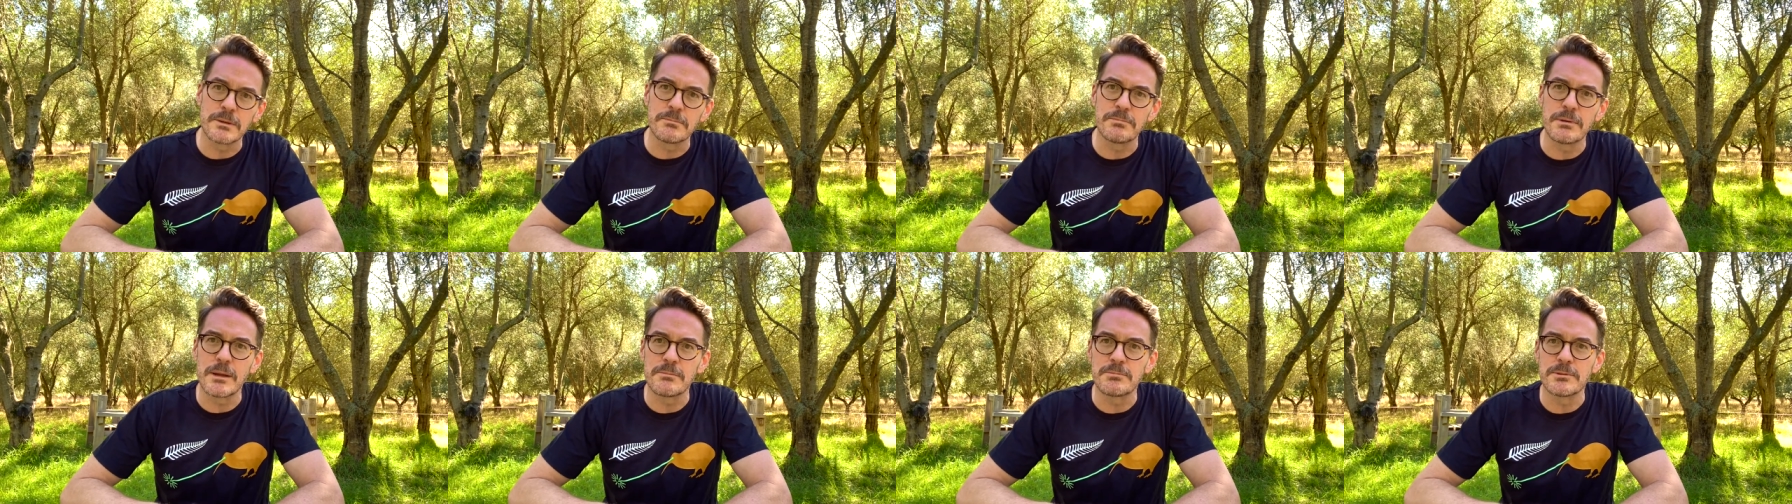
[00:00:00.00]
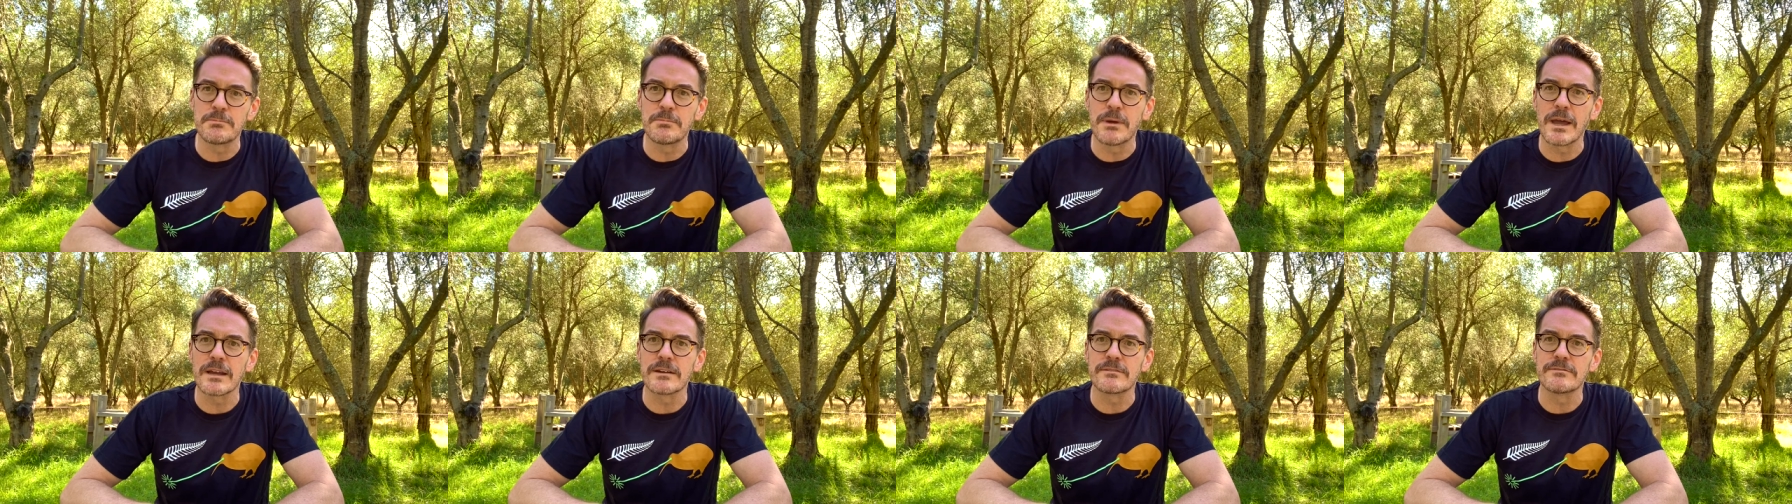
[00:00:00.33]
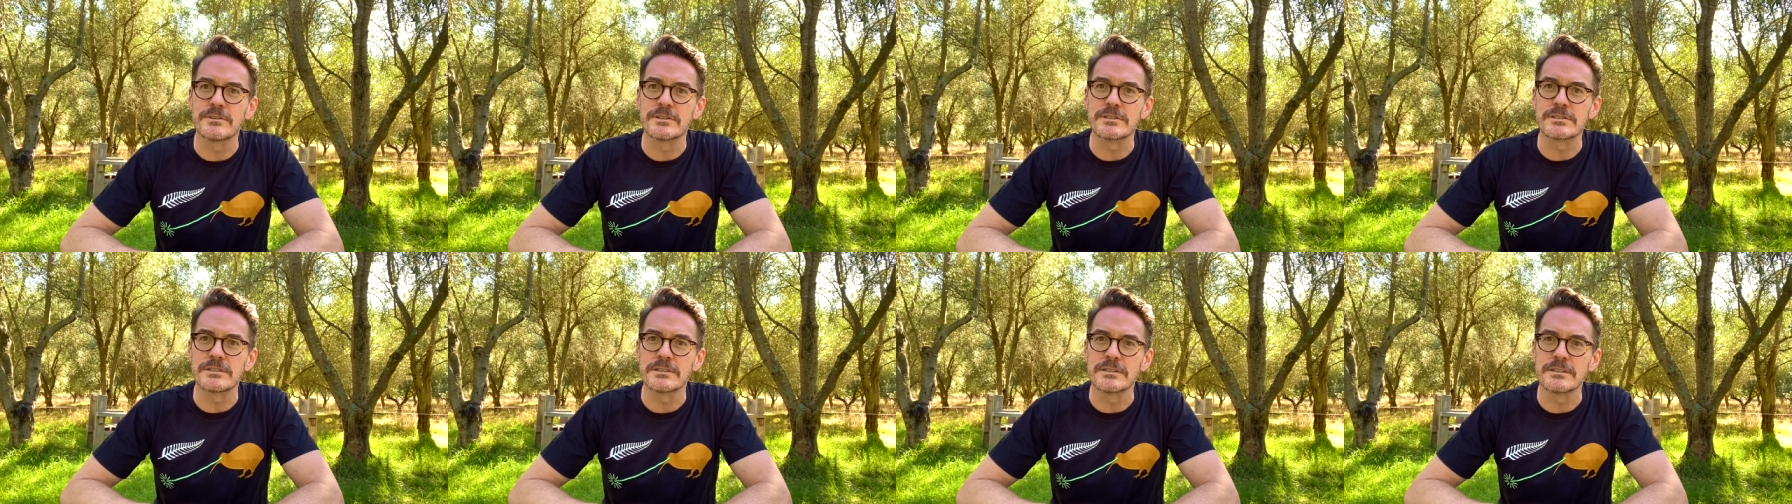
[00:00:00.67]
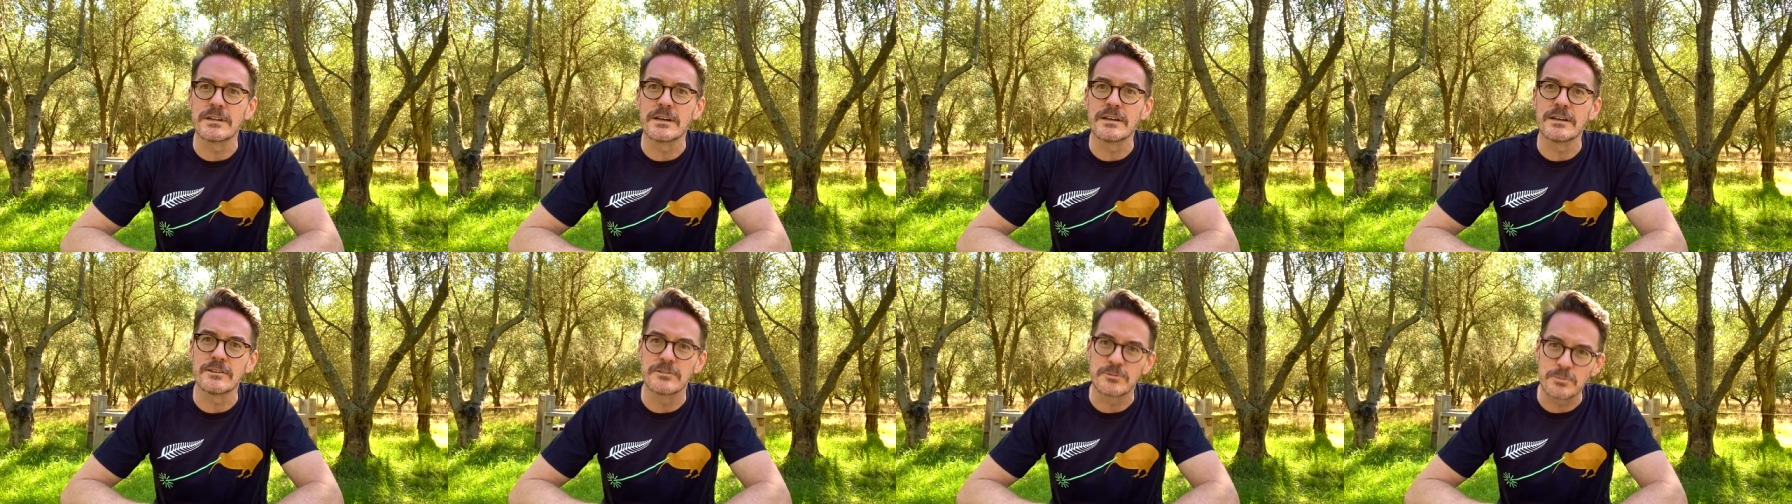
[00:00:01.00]
paperback version
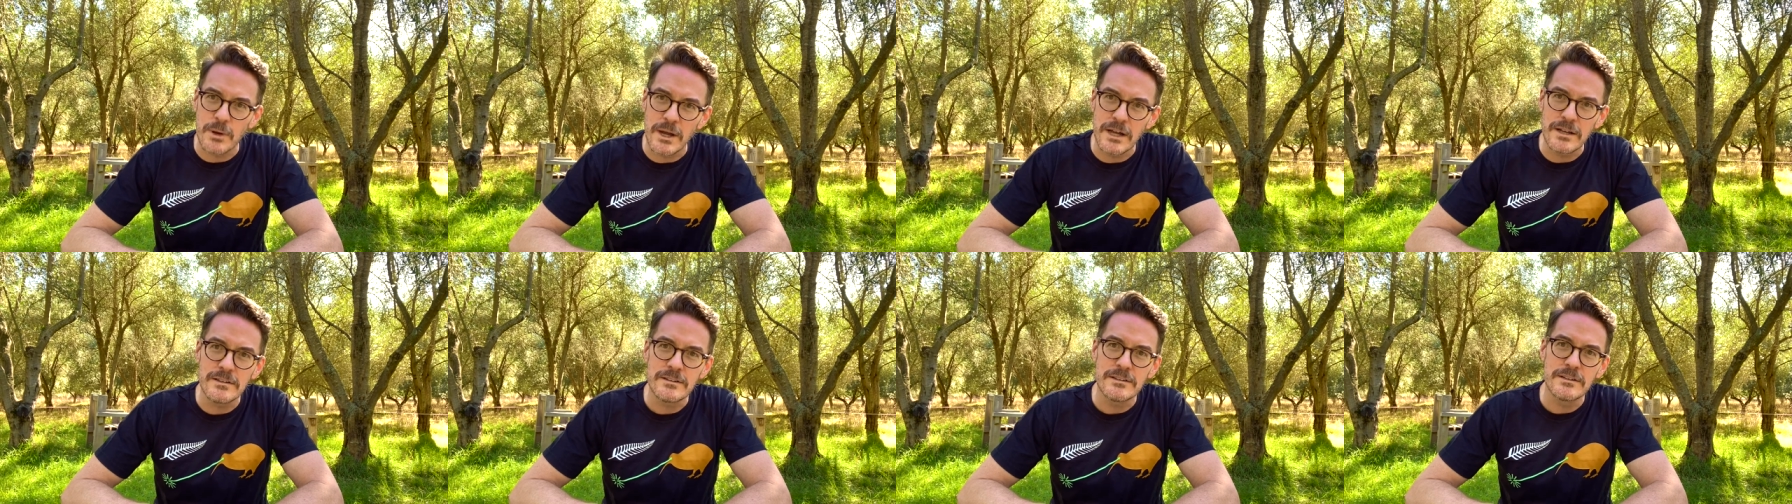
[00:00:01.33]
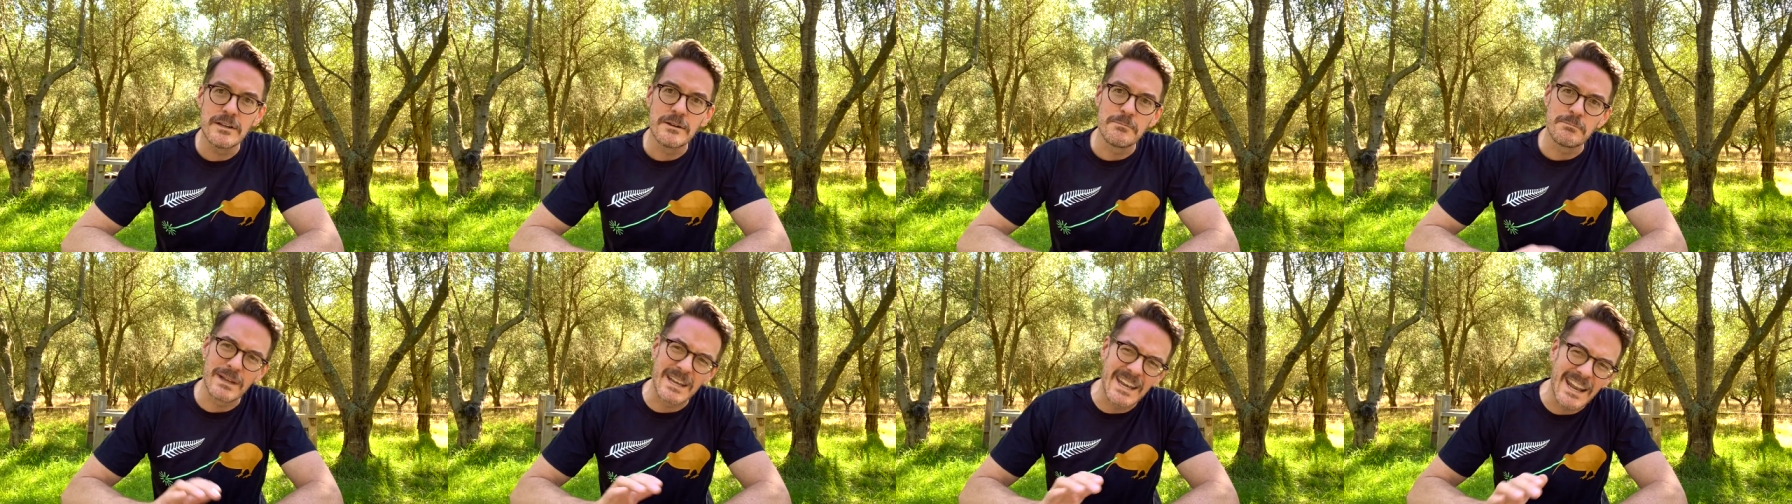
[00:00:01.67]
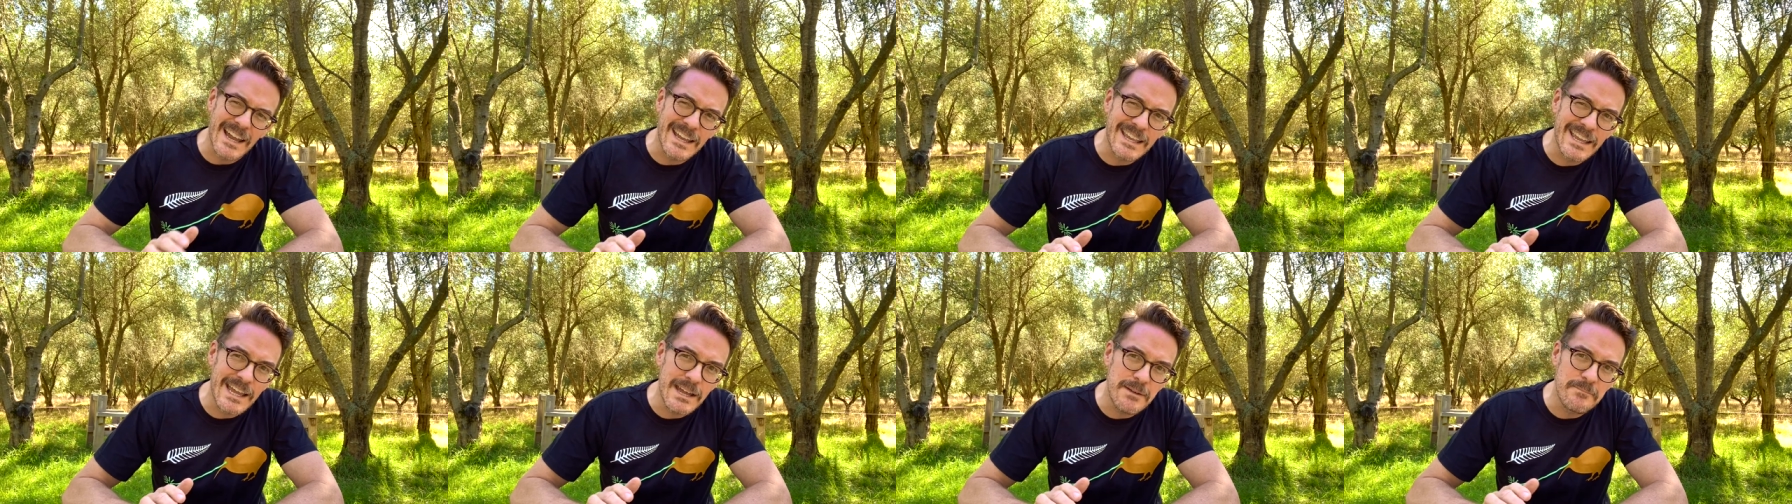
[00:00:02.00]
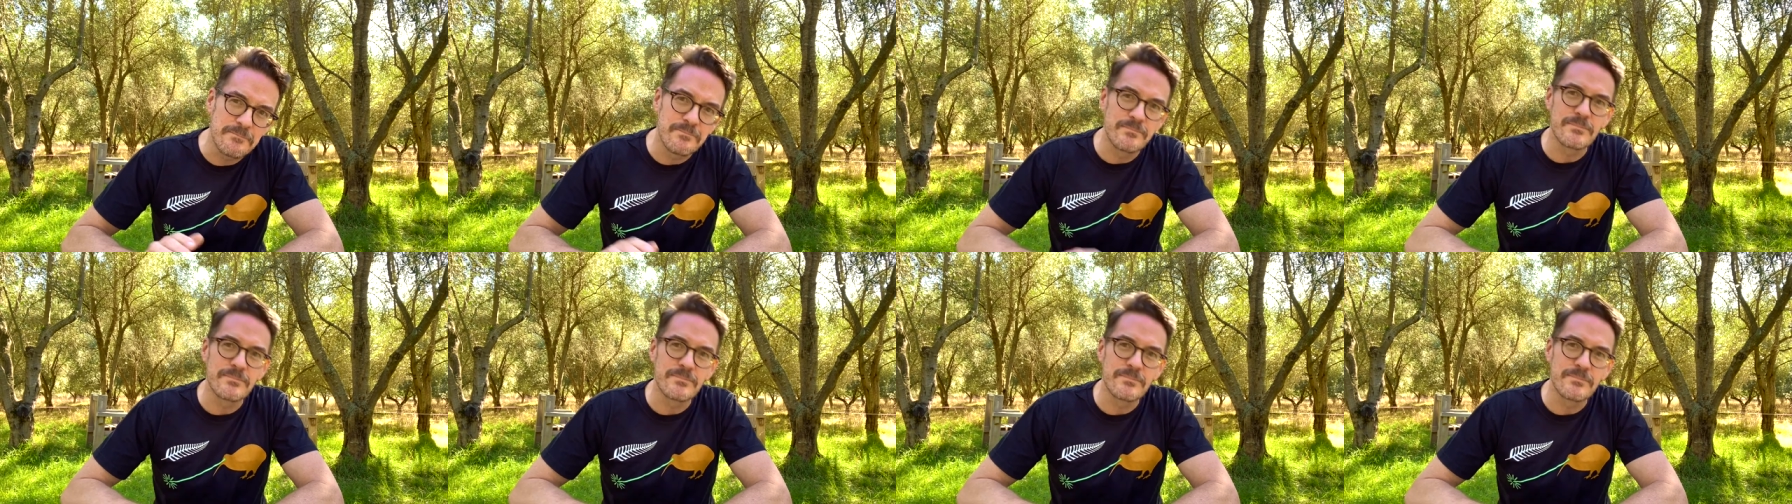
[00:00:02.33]
as well, but not yet.